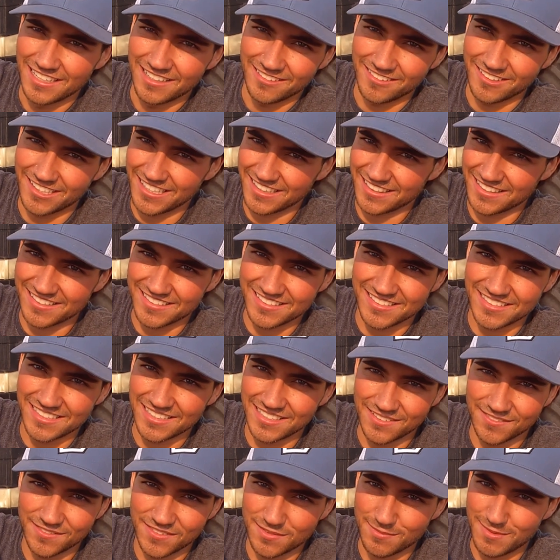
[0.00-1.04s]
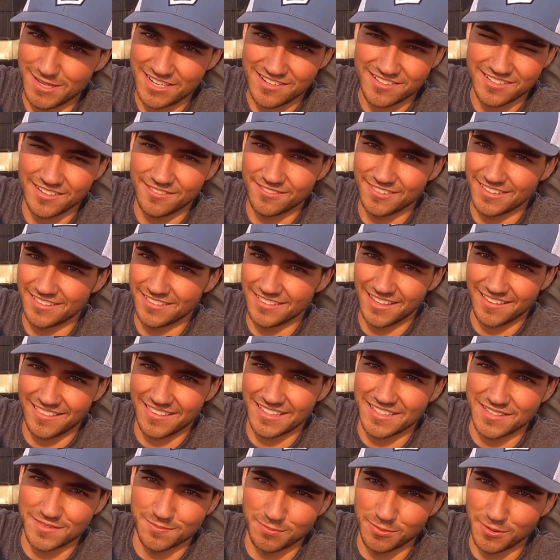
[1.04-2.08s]
look at the sieves, make sure
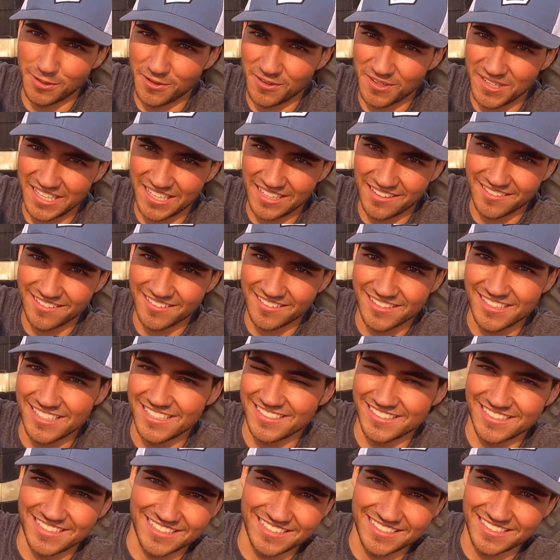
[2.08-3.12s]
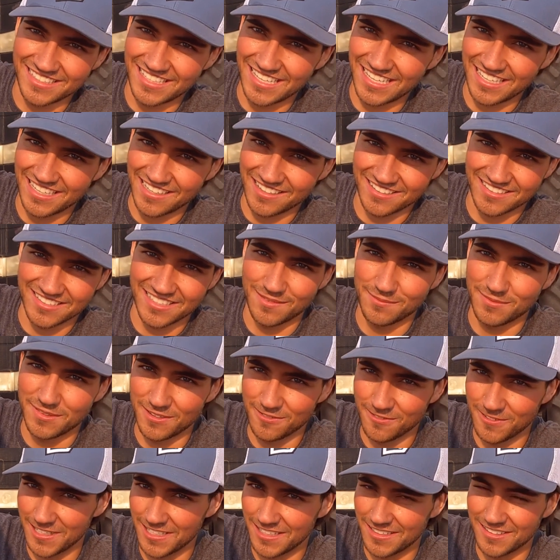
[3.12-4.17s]
nothing's broken or there isn't a stick or
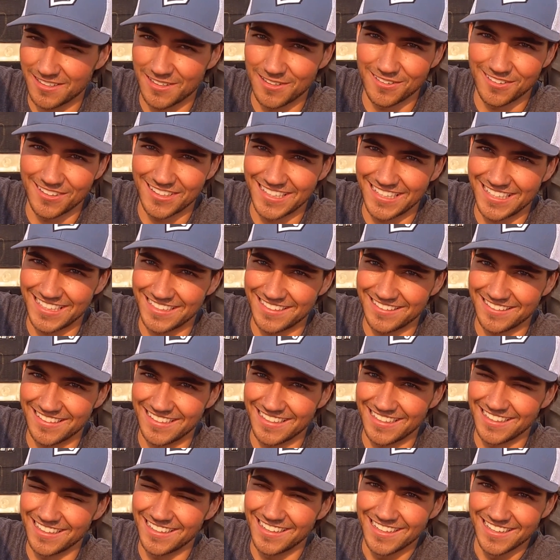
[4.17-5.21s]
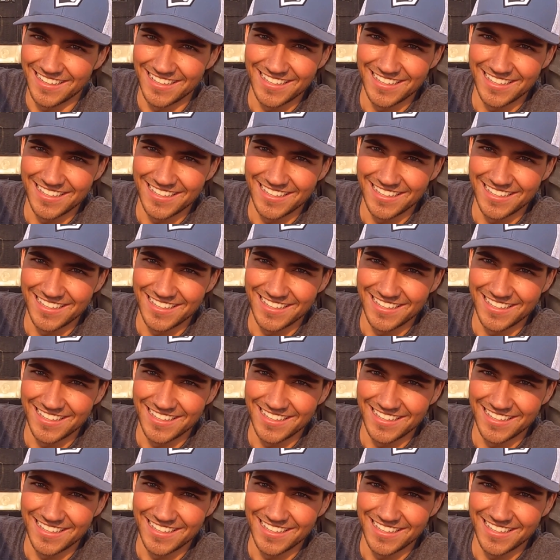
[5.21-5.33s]
something weird going on in there.